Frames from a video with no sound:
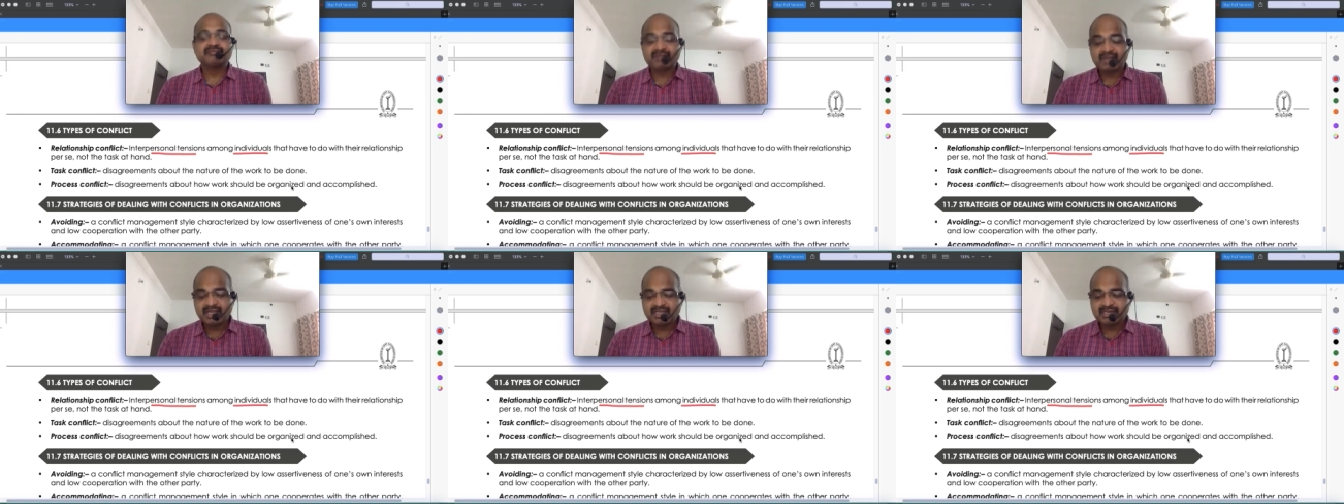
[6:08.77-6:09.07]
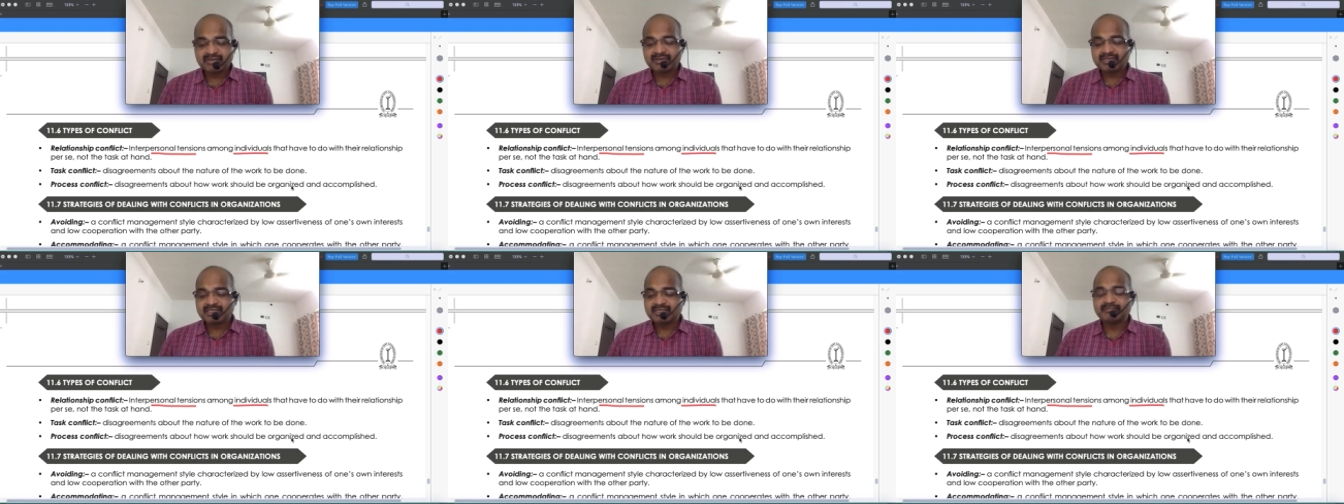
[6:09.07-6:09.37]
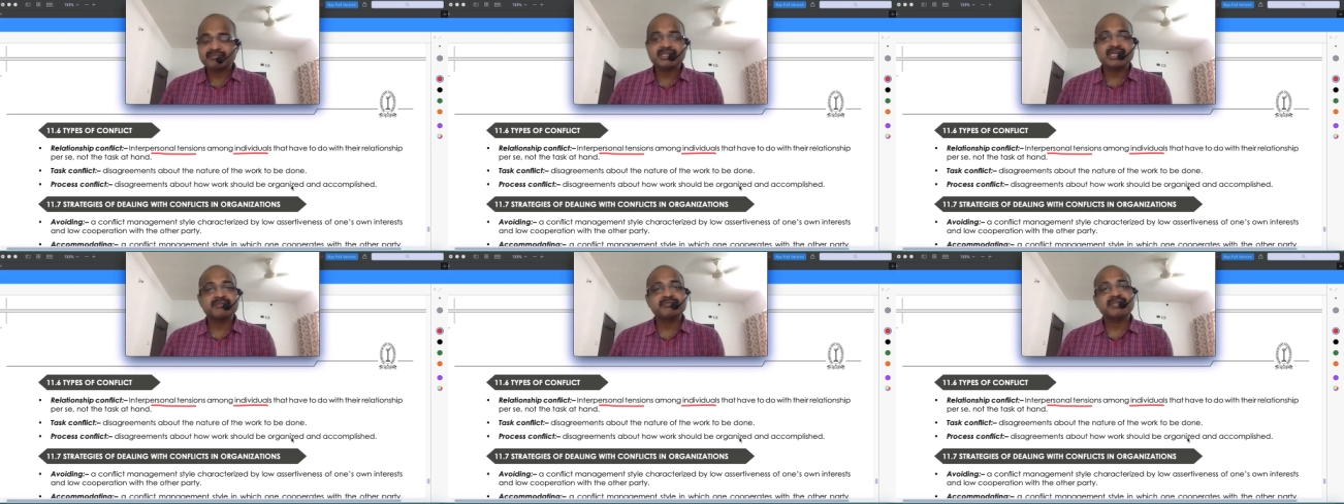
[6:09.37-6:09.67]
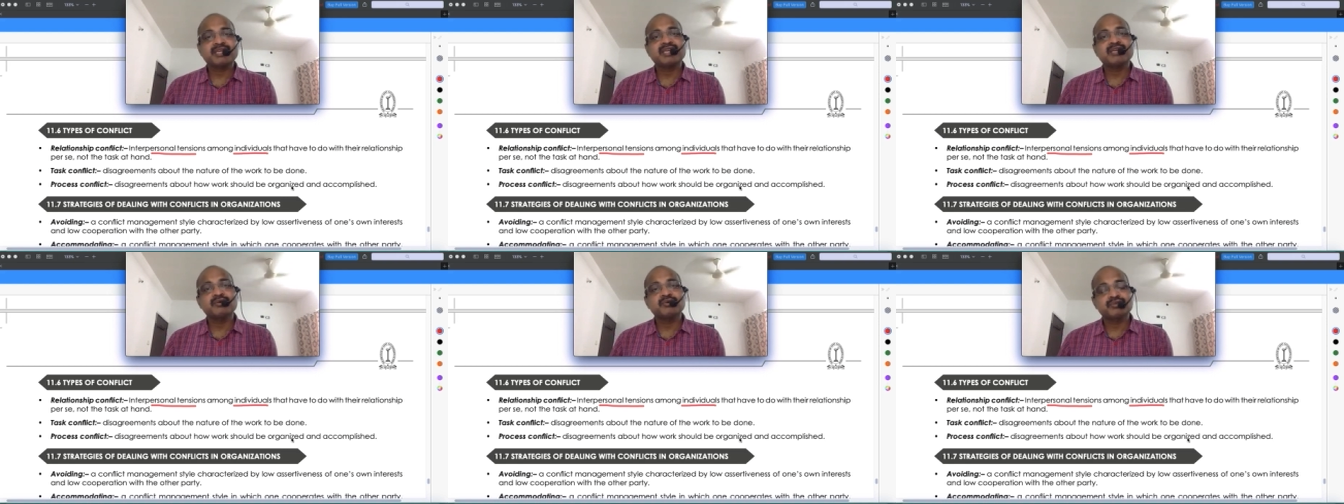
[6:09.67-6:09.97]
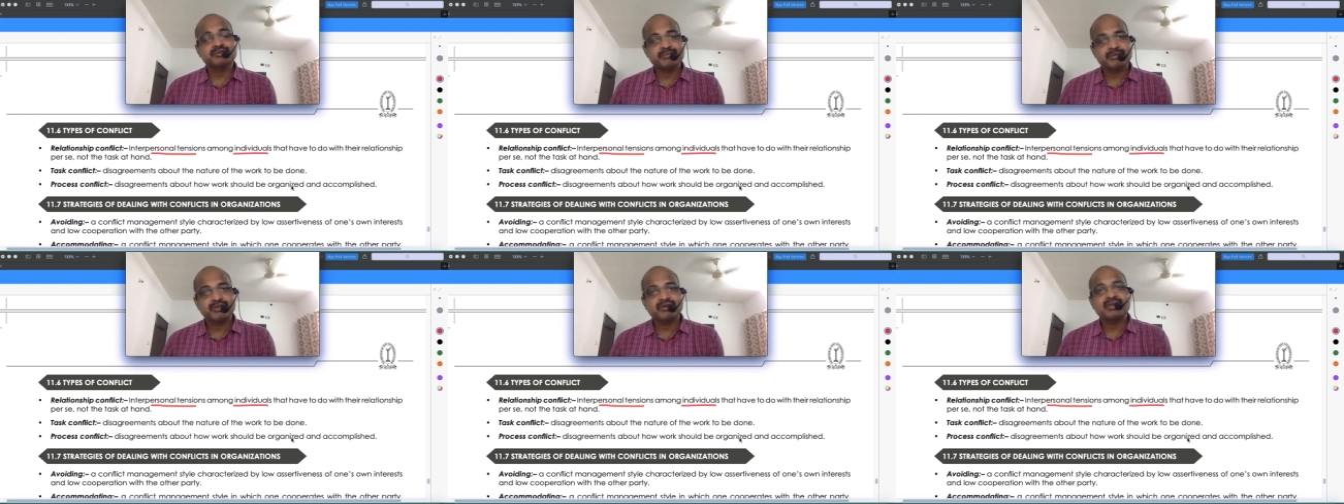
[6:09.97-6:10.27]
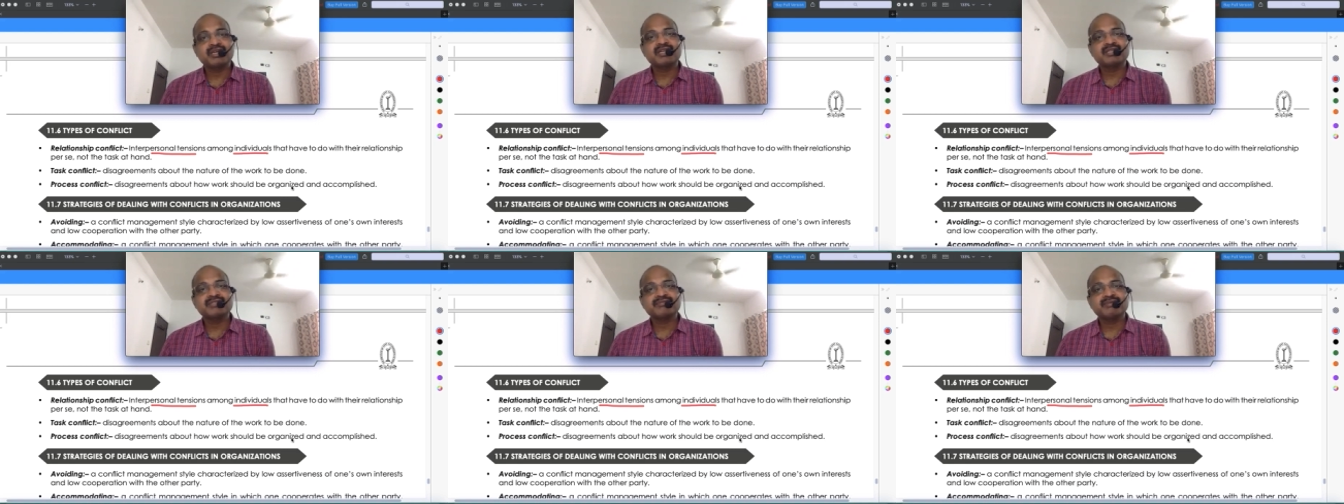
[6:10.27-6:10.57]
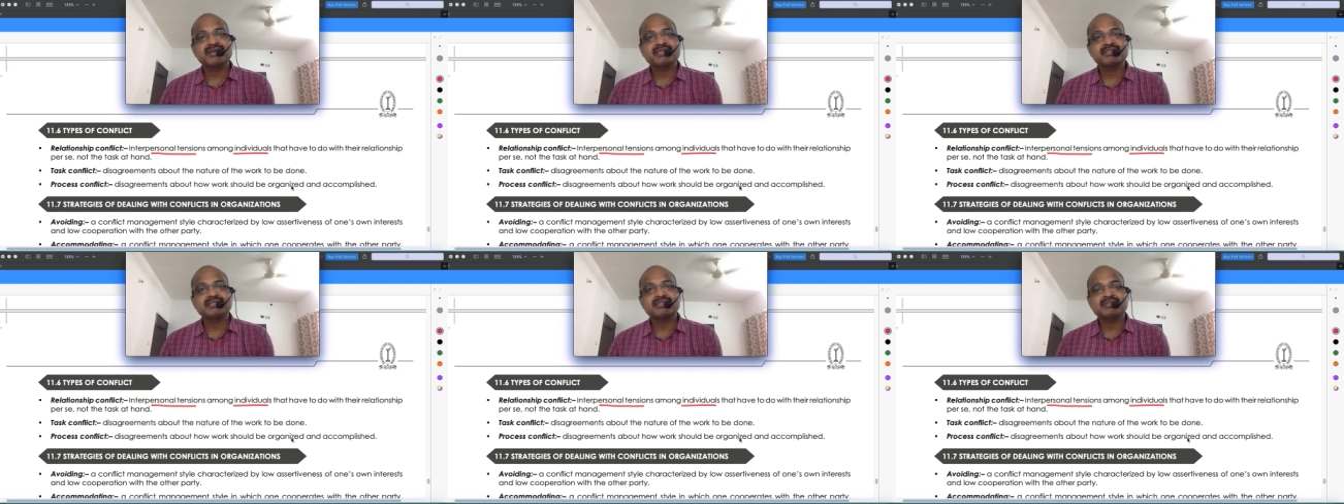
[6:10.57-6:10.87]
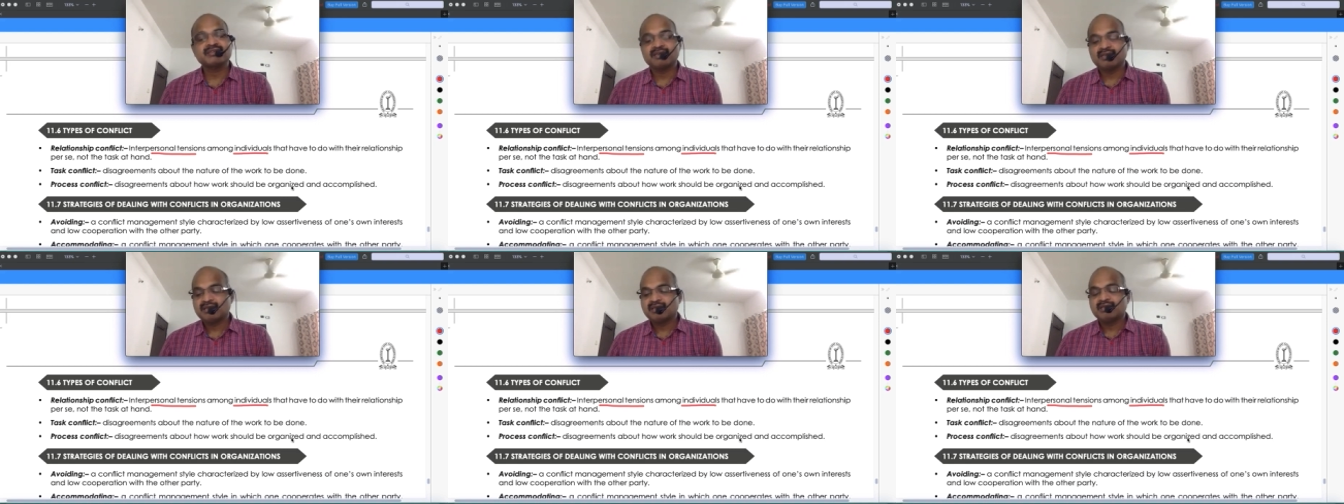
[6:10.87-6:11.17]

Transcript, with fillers: otherwise sometimes a goes beyond his function